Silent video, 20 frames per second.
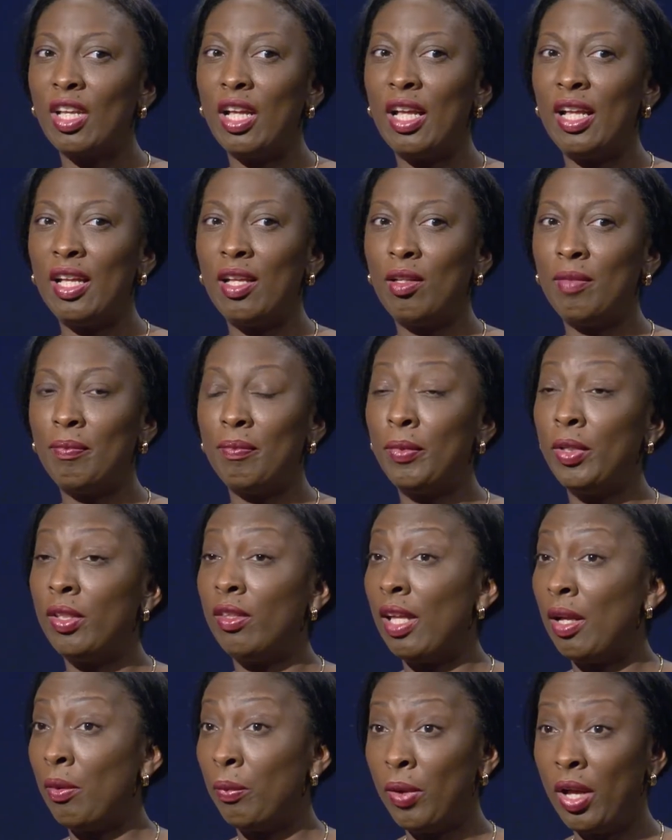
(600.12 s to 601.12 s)
but
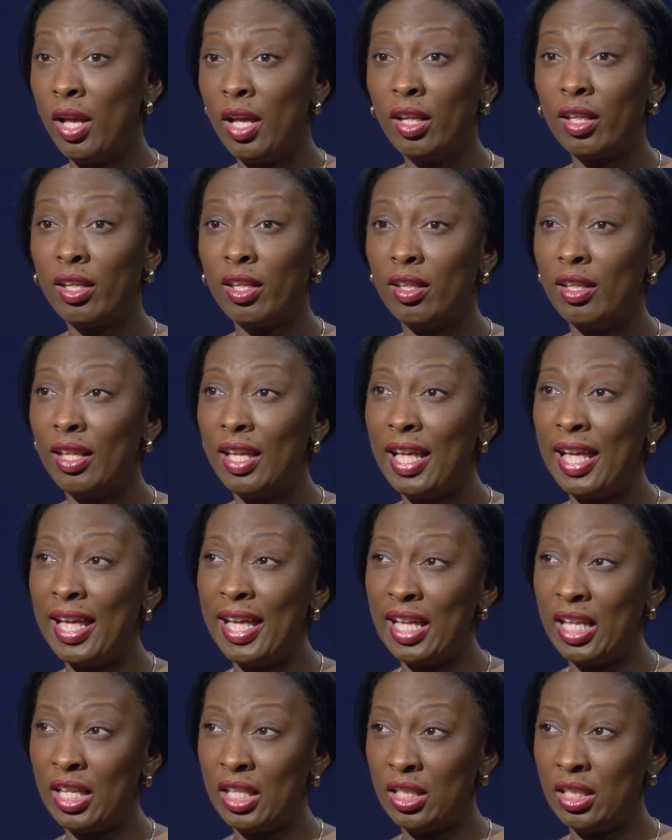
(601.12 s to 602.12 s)
at work
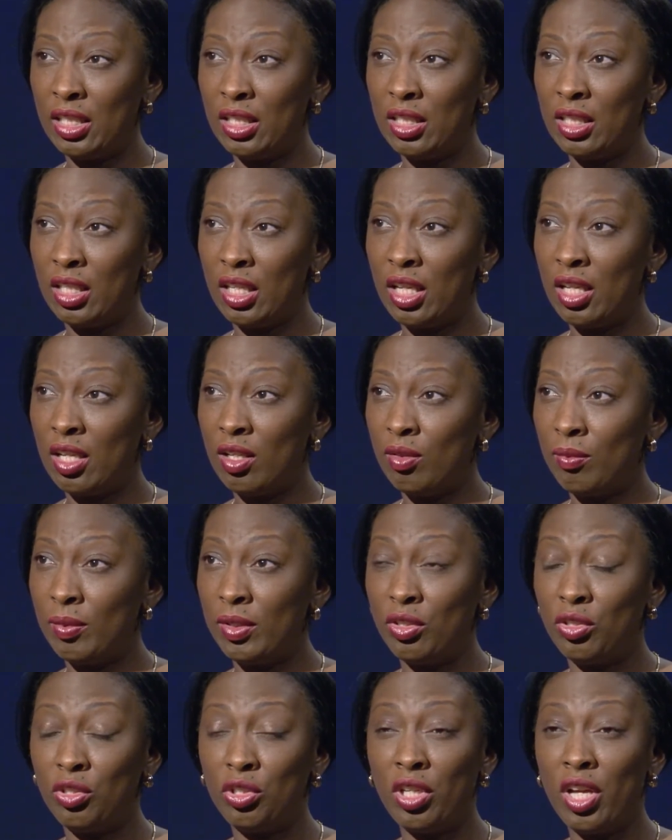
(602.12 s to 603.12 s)
and
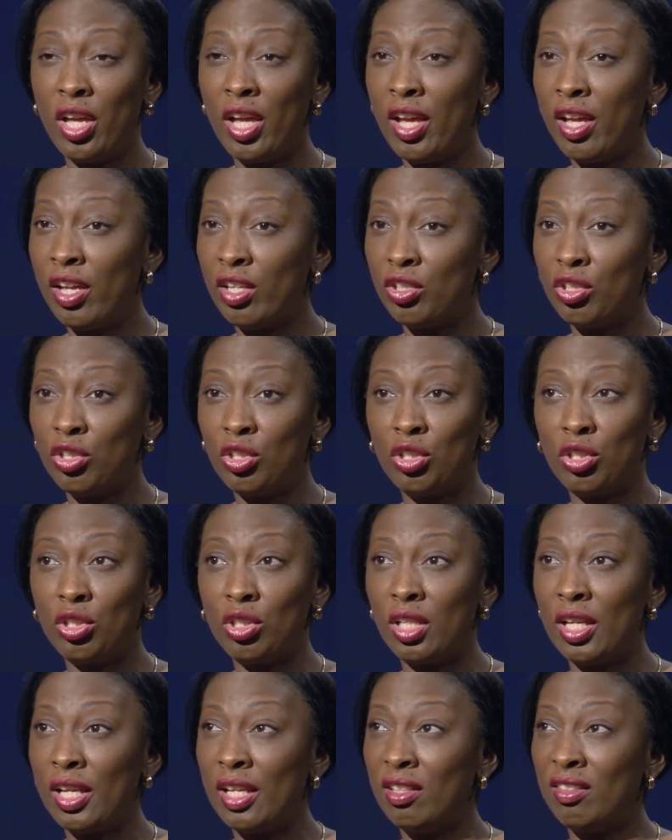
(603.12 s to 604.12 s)
in church
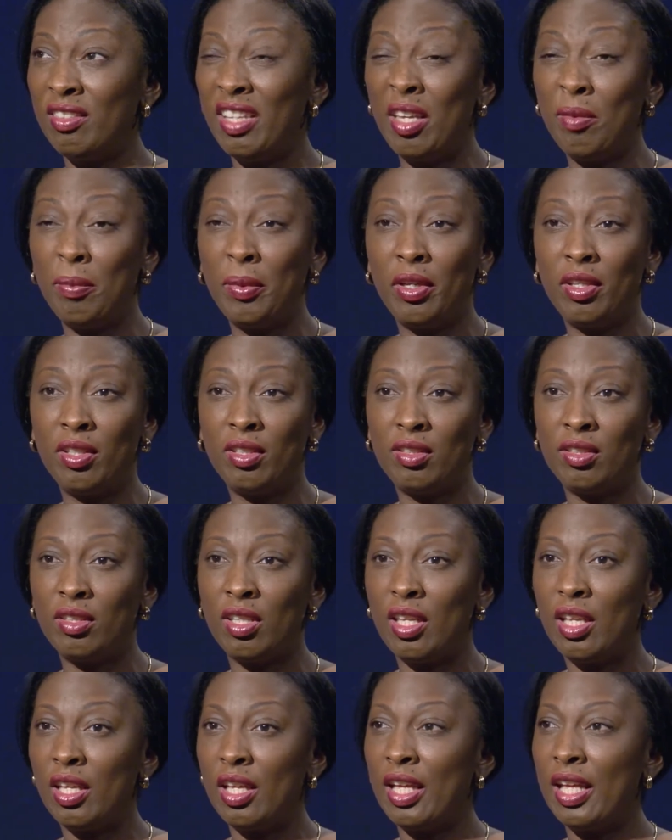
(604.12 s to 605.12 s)
and neighbors,
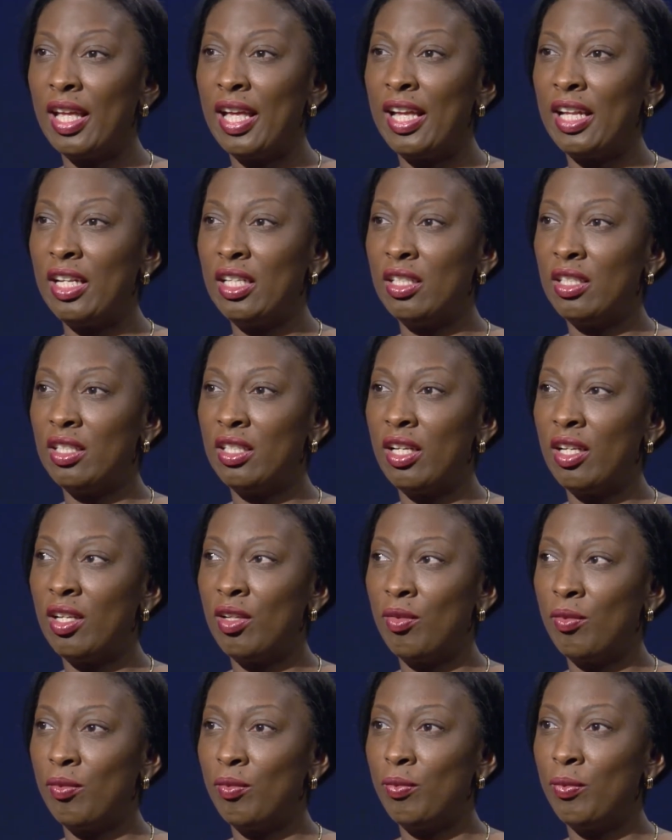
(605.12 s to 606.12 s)
and
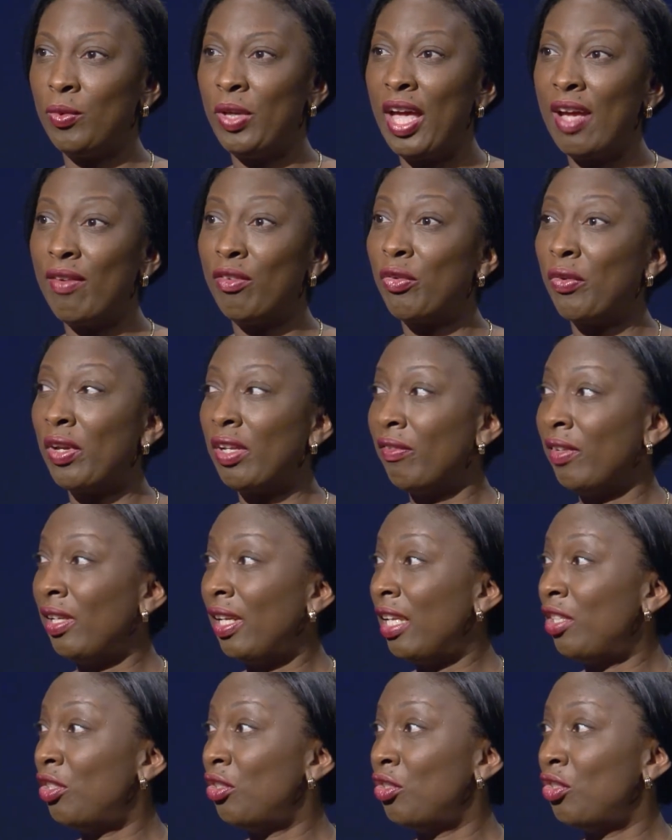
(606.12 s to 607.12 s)
we have great
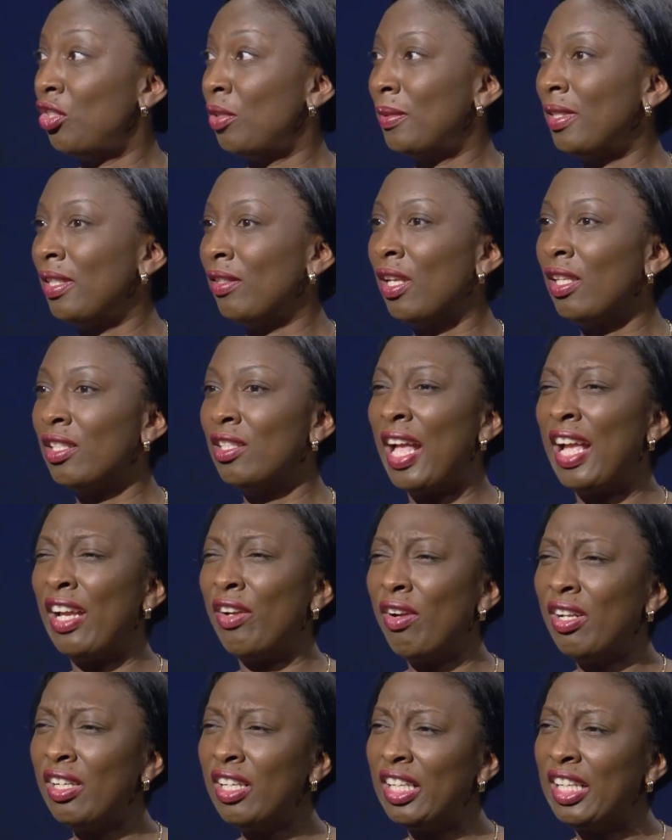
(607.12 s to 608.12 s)
relationships.
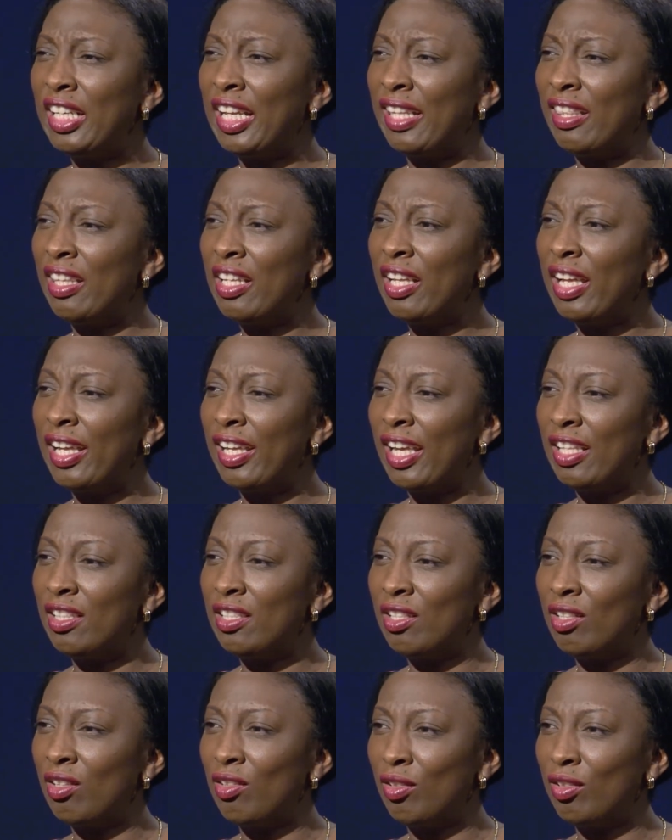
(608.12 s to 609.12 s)
Ironically, I think I get
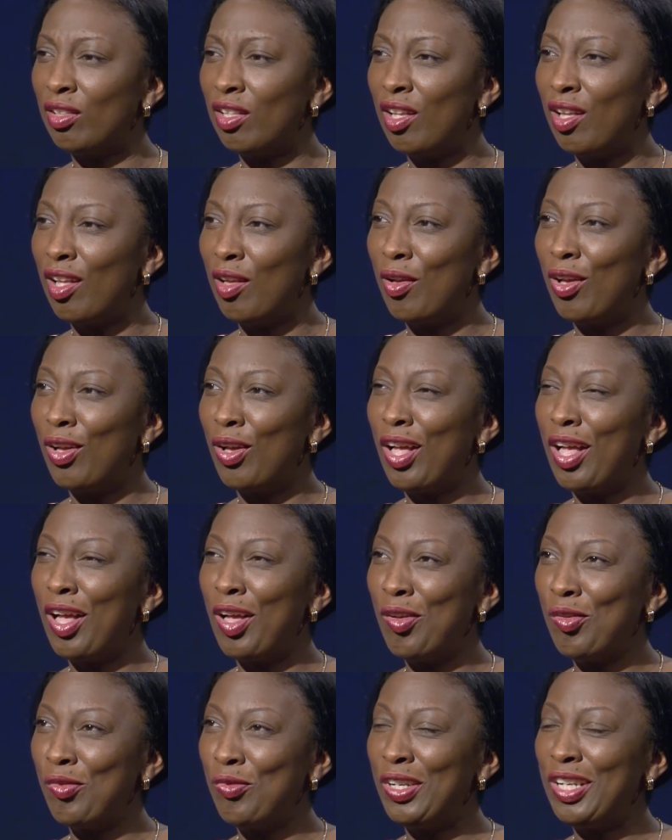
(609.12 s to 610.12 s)
along
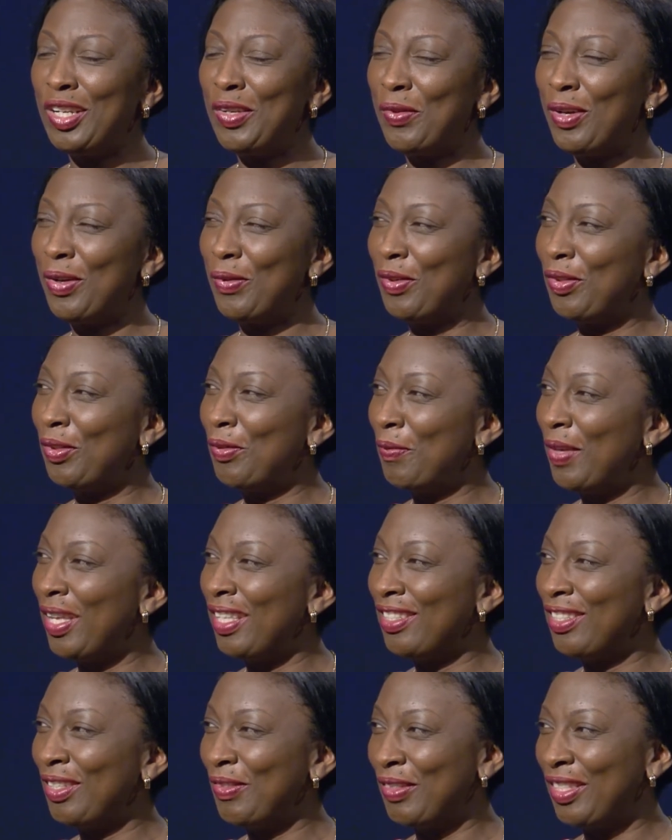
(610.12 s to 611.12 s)
really well with
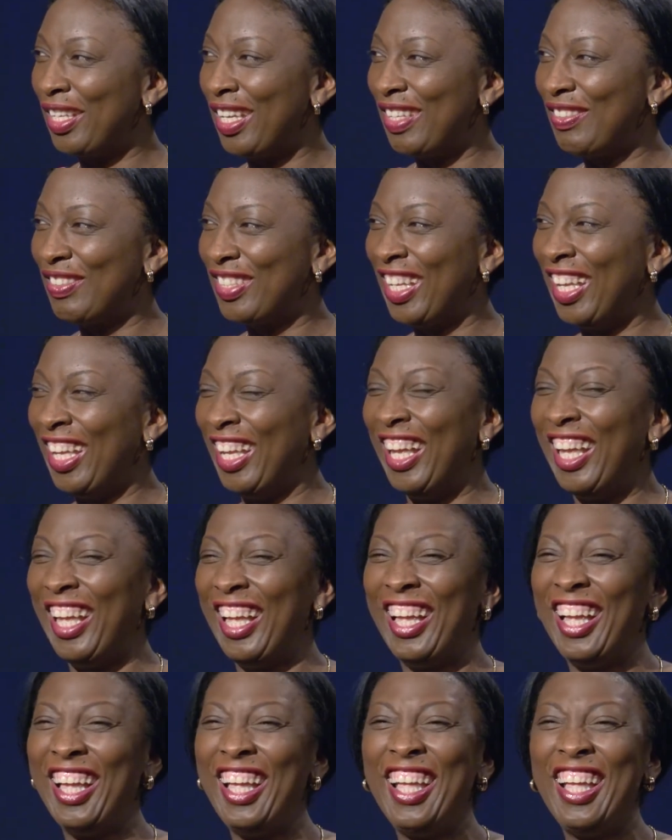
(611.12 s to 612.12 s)
men sometimes.
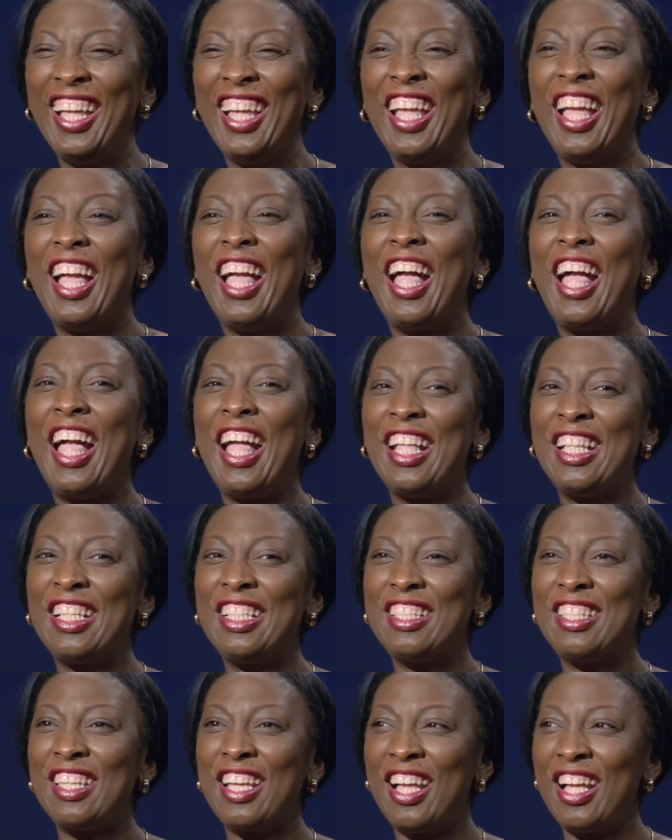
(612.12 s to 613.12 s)

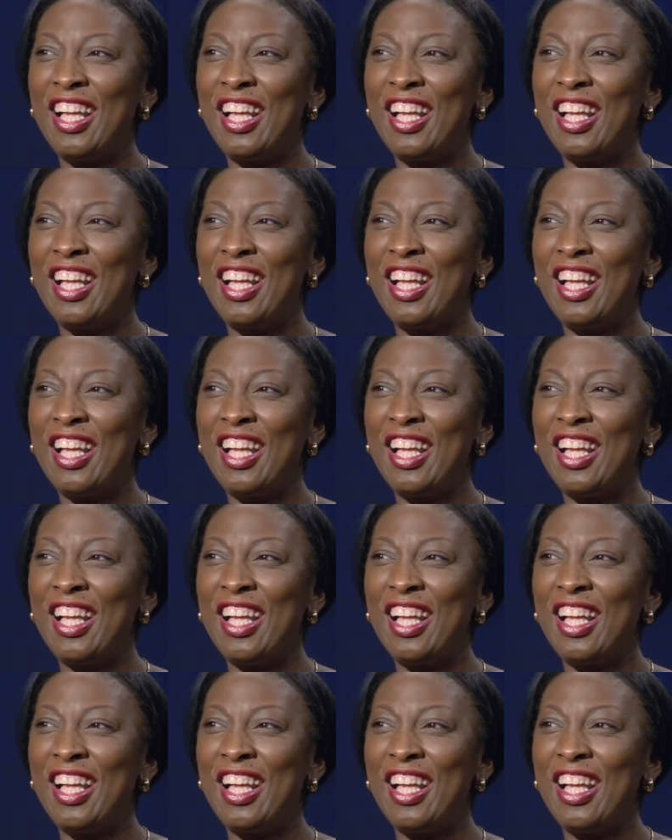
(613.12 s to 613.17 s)
And